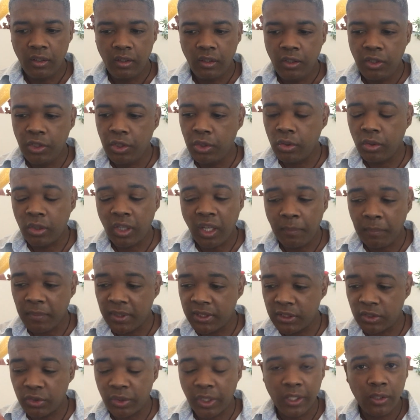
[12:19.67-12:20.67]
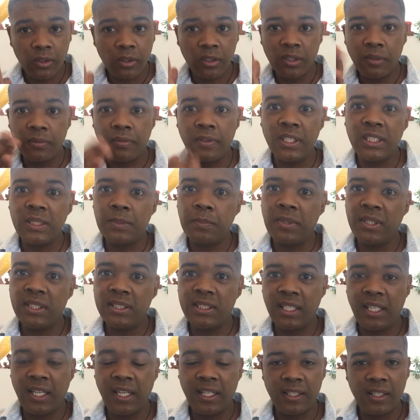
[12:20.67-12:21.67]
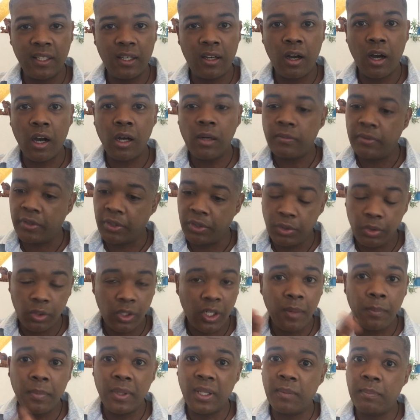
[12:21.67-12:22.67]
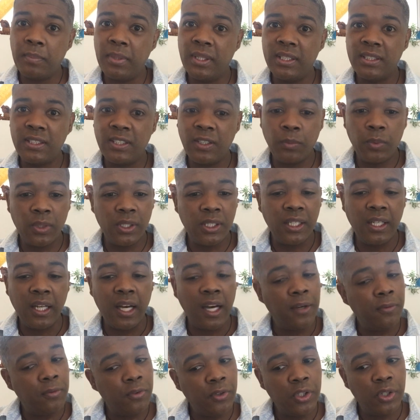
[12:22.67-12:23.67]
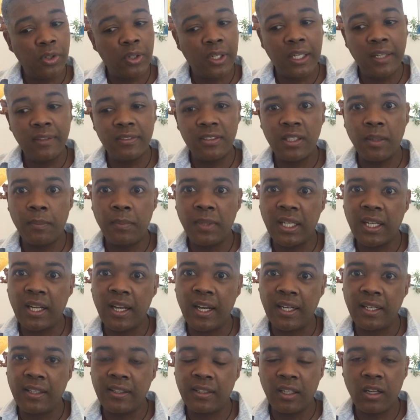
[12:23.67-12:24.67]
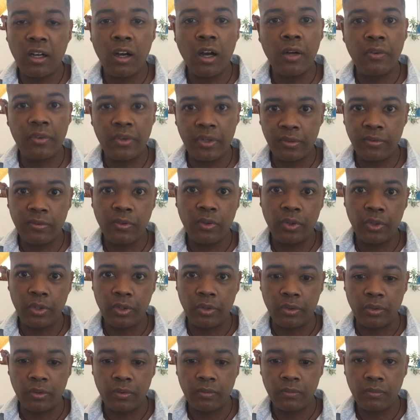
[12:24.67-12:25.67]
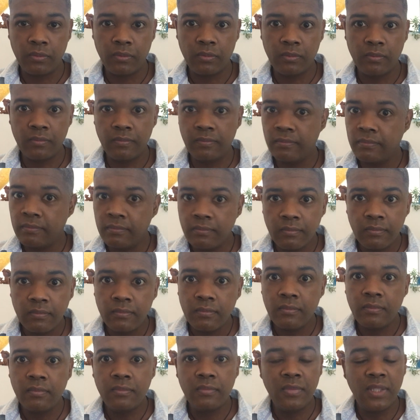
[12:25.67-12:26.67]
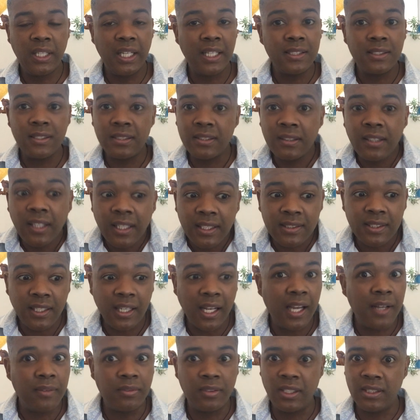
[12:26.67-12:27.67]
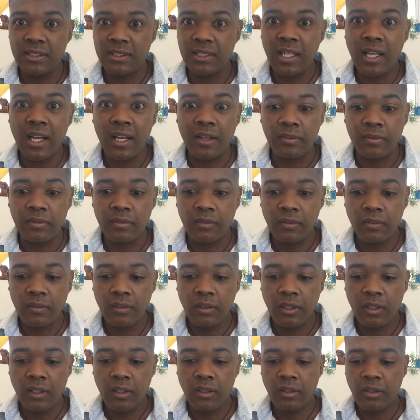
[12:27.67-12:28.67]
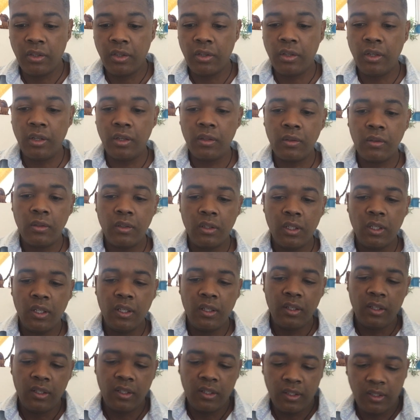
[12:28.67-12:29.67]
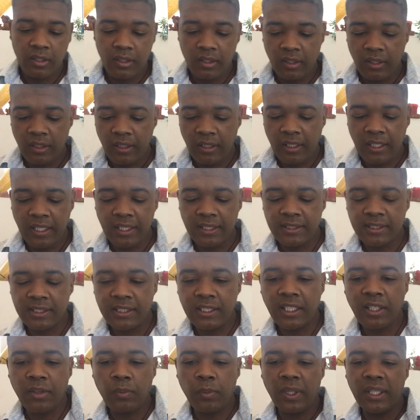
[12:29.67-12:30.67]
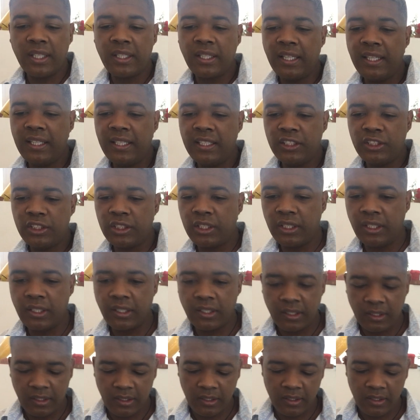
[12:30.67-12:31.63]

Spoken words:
You can be straight on the first person at the carvery. You can be the person with a knife, or you can have somebody cutting the carvery for you. That's life, that's love. You know, let's see what energy